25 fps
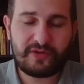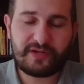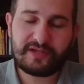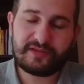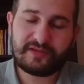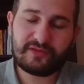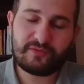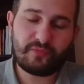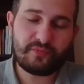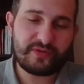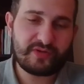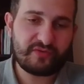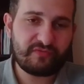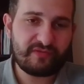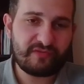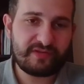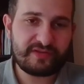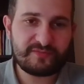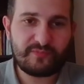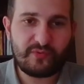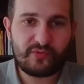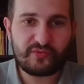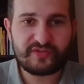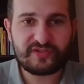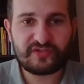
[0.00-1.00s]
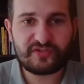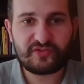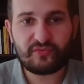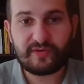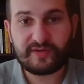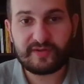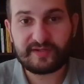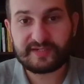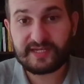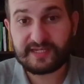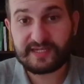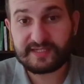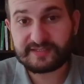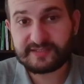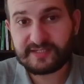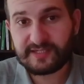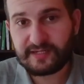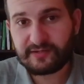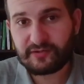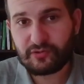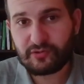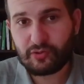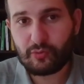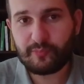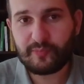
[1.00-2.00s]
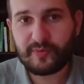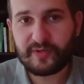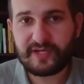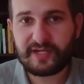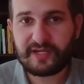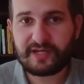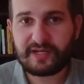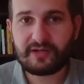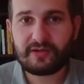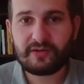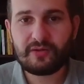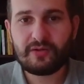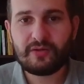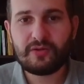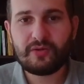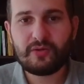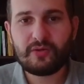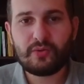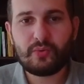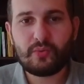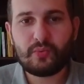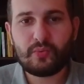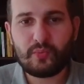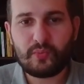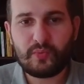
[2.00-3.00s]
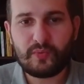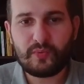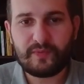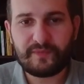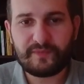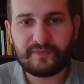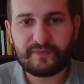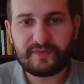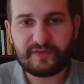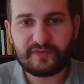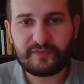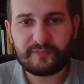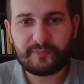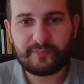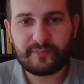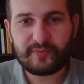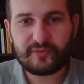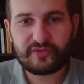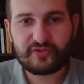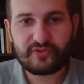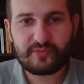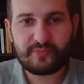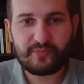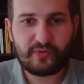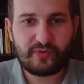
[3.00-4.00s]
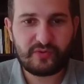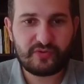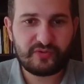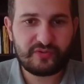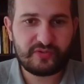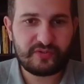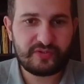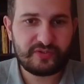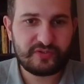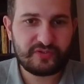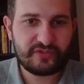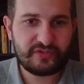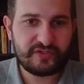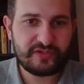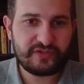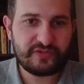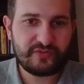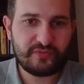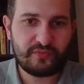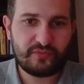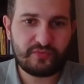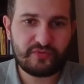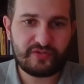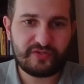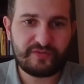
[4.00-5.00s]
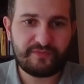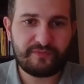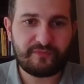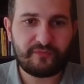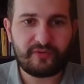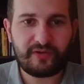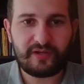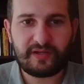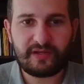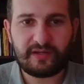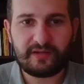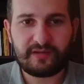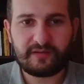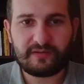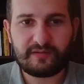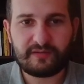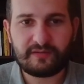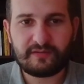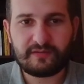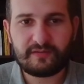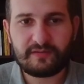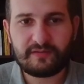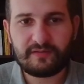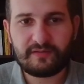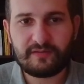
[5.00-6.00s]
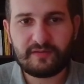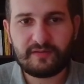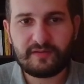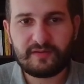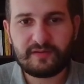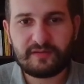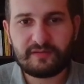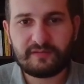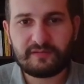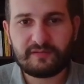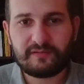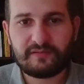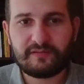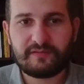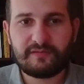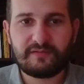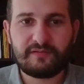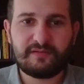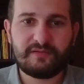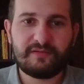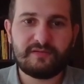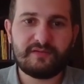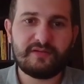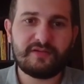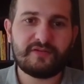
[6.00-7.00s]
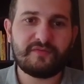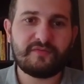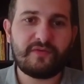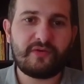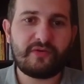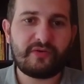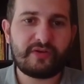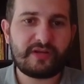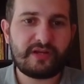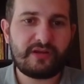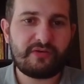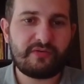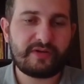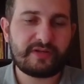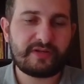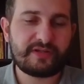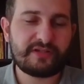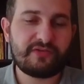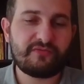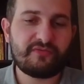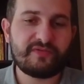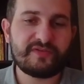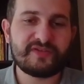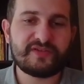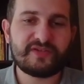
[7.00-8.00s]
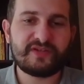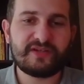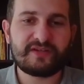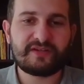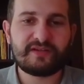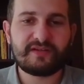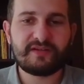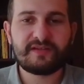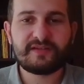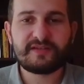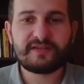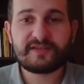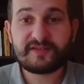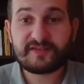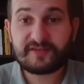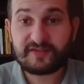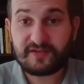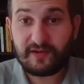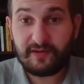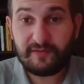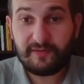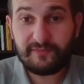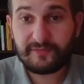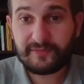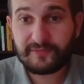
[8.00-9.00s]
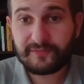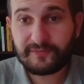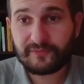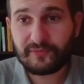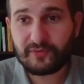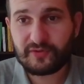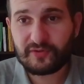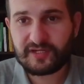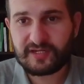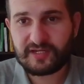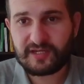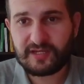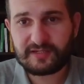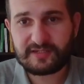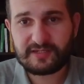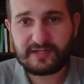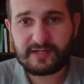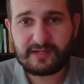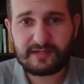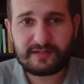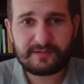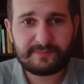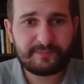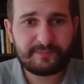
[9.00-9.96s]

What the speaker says: and we transpose into a Catalan opening with this bishop on g2, g3, and this very characteristic stuff for the Catalan.